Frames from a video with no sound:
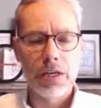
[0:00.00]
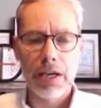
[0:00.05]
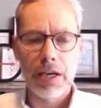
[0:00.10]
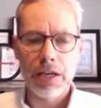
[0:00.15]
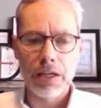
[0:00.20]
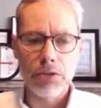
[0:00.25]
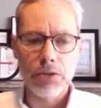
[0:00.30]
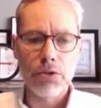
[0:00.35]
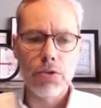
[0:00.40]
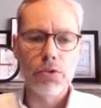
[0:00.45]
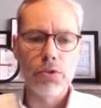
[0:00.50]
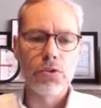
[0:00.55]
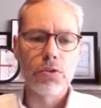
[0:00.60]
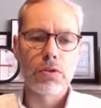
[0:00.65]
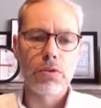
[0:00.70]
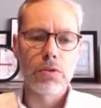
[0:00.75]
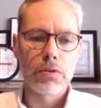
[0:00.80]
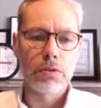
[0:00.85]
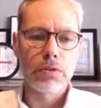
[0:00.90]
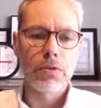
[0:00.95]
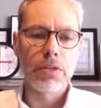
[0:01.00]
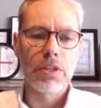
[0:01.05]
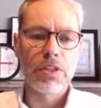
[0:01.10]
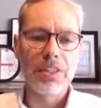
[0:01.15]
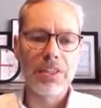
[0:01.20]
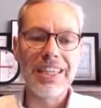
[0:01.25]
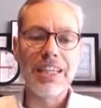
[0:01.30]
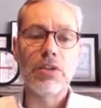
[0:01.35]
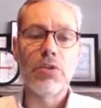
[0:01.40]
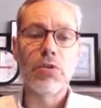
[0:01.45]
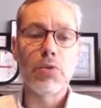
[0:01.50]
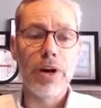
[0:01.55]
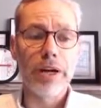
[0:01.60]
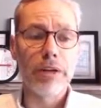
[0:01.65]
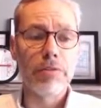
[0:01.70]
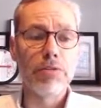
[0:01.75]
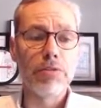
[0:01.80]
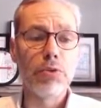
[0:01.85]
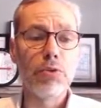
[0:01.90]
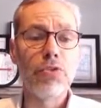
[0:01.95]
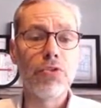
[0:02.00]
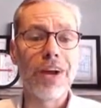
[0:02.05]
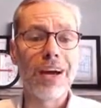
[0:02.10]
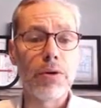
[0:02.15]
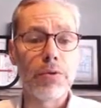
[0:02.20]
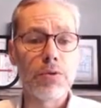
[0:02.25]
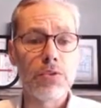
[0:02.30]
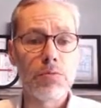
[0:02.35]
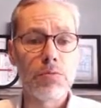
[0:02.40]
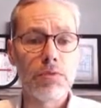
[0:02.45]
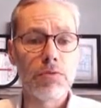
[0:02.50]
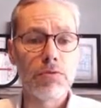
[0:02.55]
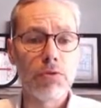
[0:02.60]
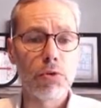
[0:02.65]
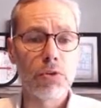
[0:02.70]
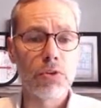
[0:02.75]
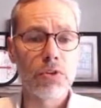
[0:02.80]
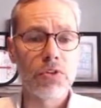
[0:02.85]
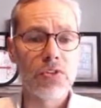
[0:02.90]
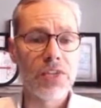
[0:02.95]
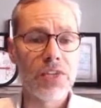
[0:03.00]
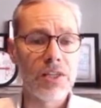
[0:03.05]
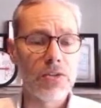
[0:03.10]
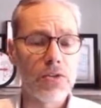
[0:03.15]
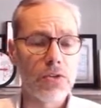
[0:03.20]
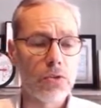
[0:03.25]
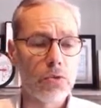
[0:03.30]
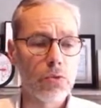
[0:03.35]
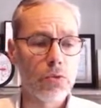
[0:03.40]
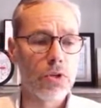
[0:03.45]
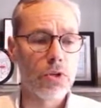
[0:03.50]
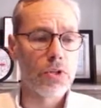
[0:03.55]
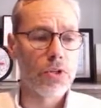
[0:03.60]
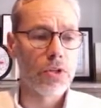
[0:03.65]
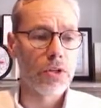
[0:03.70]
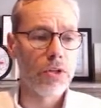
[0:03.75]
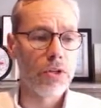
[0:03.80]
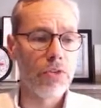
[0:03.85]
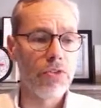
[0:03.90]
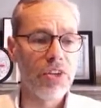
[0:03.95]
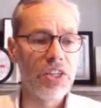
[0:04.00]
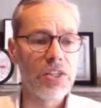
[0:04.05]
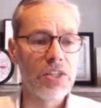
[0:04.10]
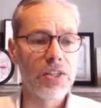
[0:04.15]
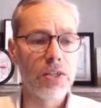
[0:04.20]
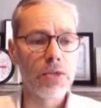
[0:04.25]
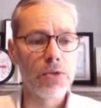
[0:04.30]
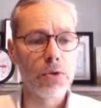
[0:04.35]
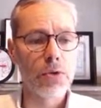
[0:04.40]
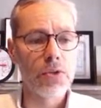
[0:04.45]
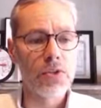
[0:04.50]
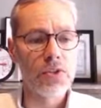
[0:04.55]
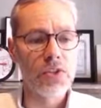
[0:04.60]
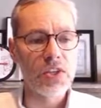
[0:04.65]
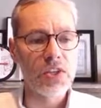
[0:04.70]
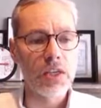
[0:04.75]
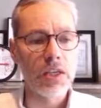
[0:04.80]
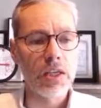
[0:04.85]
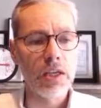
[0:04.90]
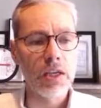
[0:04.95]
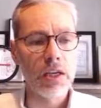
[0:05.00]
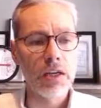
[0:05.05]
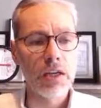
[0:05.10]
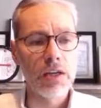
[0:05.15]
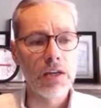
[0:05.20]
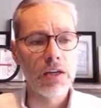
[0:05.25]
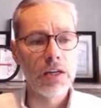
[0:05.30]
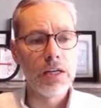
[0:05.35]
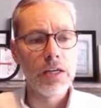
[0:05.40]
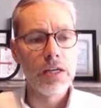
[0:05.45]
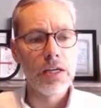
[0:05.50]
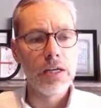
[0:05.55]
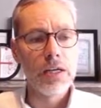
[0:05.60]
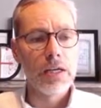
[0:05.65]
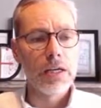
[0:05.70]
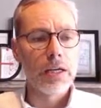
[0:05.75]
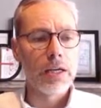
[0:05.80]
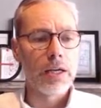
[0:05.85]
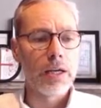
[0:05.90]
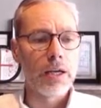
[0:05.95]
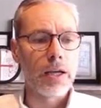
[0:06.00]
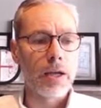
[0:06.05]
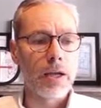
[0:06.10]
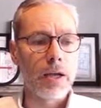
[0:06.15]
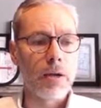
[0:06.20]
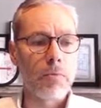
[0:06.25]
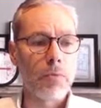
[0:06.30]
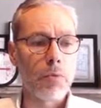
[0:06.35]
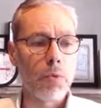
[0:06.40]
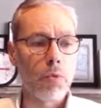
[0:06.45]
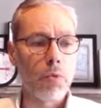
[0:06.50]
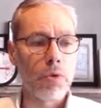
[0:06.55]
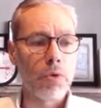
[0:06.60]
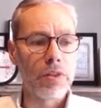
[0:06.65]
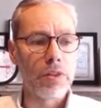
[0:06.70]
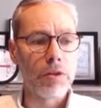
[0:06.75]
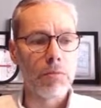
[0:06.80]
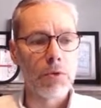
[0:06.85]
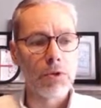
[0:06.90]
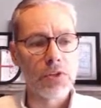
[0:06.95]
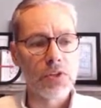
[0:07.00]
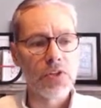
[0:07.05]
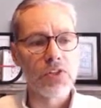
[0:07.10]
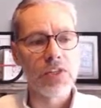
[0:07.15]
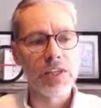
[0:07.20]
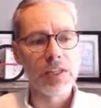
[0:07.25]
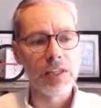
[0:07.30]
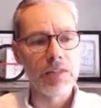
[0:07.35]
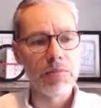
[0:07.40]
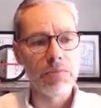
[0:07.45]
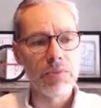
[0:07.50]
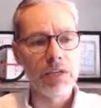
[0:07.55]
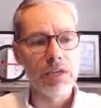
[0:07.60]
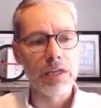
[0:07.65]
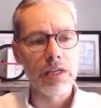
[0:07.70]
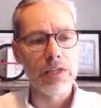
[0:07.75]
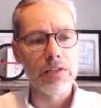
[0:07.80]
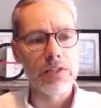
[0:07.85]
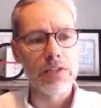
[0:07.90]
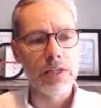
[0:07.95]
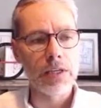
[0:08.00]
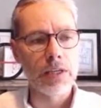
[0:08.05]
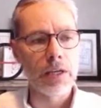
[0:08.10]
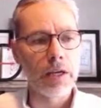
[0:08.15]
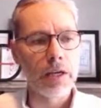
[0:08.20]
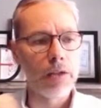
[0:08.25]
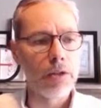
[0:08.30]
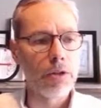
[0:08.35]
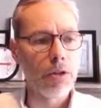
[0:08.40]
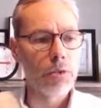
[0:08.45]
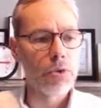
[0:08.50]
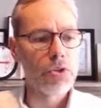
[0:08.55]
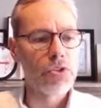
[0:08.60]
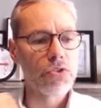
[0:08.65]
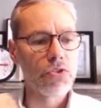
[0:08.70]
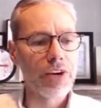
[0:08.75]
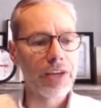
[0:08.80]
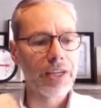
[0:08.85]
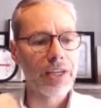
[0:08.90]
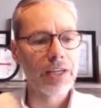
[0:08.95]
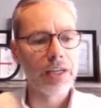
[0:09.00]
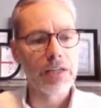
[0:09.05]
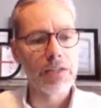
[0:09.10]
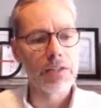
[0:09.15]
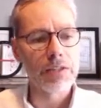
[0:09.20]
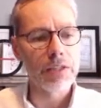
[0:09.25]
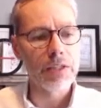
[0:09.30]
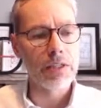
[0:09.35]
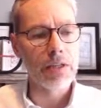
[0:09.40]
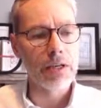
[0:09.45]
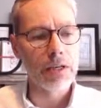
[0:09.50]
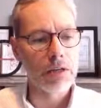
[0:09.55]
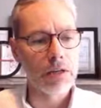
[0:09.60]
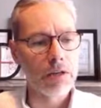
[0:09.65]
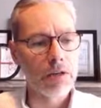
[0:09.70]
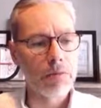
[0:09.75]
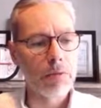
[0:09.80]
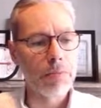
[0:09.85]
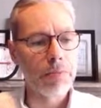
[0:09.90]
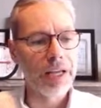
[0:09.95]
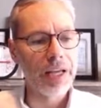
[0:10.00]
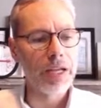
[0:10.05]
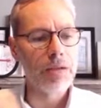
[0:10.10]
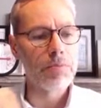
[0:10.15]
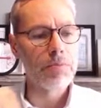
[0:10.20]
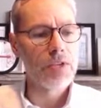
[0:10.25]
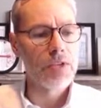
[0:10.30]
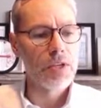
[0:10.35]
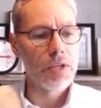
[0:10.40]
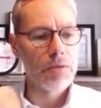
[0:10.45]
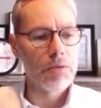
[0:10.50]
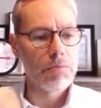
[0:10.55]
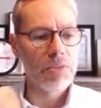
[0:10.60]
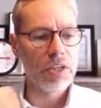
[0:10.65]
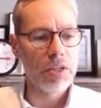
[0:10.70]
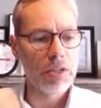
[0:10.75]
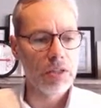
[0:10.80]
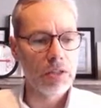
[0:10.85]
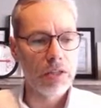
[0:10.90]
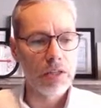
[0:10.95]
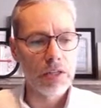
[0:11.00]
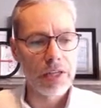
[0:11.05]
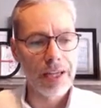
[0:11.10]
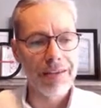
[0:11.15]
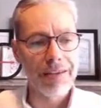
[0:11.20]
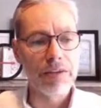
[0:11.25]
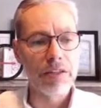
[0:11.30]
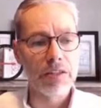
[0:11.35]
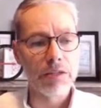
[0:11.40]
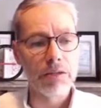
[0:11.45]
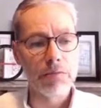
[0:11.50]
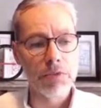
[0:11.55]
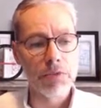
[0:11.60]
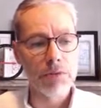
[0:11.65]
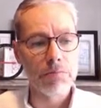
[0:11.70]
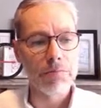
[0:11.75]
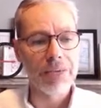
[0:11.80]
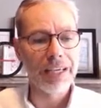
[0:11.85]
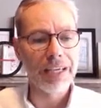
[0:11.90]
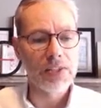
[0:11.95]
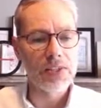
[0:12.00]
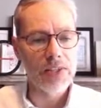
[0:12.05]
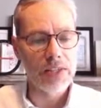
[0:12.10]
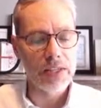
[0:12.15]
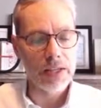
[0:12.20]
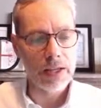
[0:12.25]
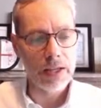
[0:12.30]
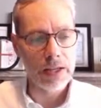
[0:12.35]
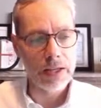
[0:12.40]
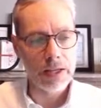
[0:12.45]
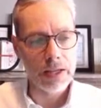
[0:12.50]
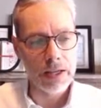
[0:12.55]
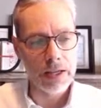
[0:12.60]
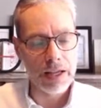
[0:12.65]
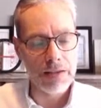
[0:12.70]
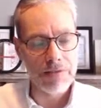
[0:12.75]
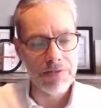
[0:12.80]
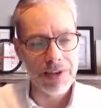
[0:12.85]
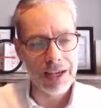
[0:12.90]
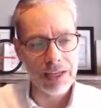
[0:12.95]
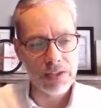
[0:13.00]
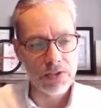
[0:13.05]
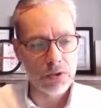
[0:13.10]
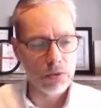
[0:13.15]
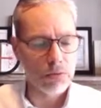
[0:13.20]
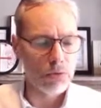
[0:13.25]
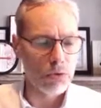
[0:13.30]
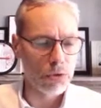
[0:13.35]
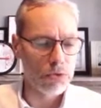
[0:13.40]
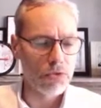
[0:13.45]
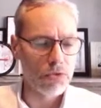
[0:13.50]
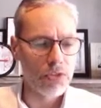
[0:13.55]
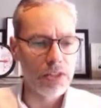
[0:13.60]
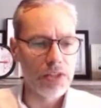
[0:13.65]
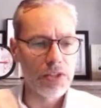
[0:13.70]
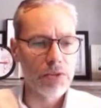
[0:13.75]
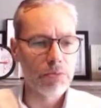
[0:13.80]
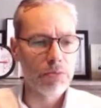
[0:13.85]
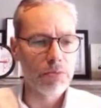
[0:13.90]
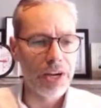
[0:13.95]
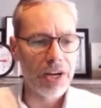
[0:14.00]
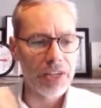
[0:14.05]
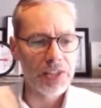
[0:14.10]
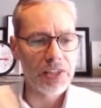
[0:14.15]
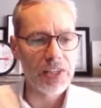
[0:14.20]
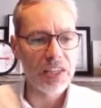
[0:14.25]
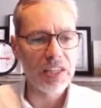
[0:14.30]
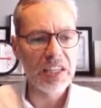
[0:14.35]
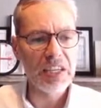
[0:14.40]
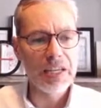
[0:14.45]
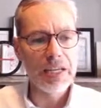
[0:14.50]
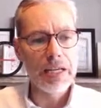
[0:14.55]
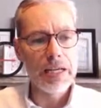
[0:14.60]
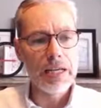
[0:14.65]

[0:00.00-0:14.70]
and it needed quite a few rounds before consensus was reached, as you can see here, with amoxicillin being the lowest rank and the carbapenems being having the biggest effect. So not really surprising,